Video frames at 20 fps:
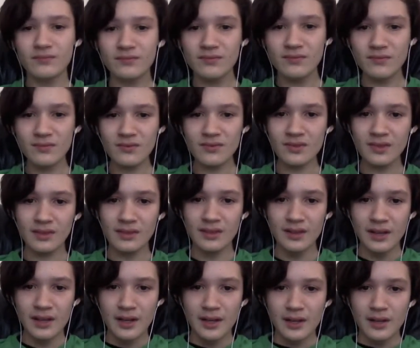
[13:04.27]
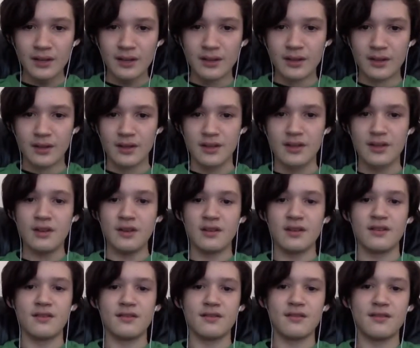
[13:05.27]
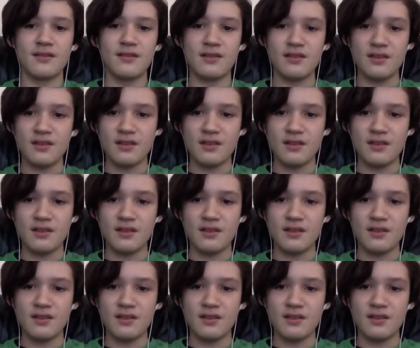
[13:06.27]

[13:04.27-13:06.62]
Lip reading: No one is speaking in this clip.